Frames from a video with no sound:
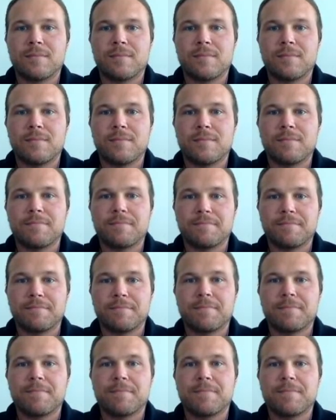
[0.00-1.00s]

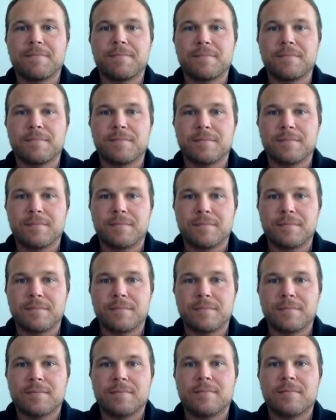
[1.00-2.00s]

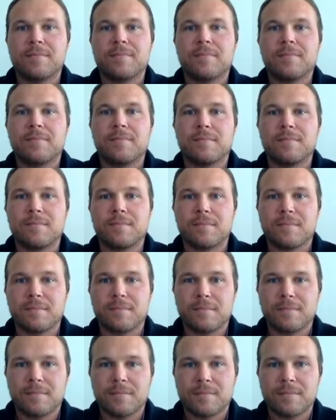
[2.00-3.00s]

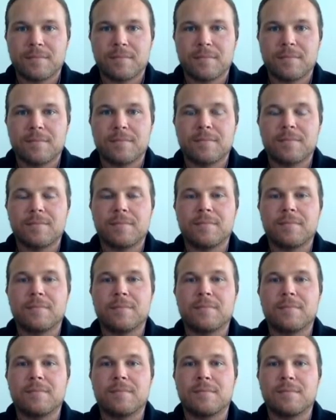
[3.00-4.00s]

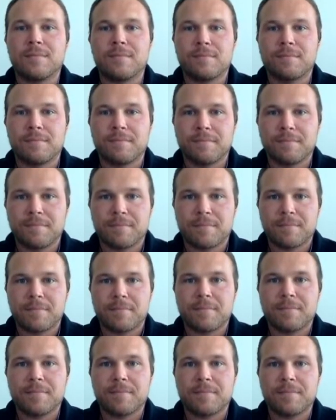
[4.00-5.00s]

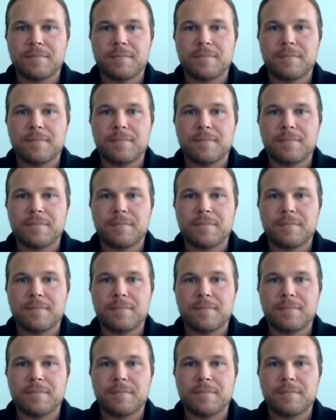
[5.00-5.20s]
The person shown says nothing.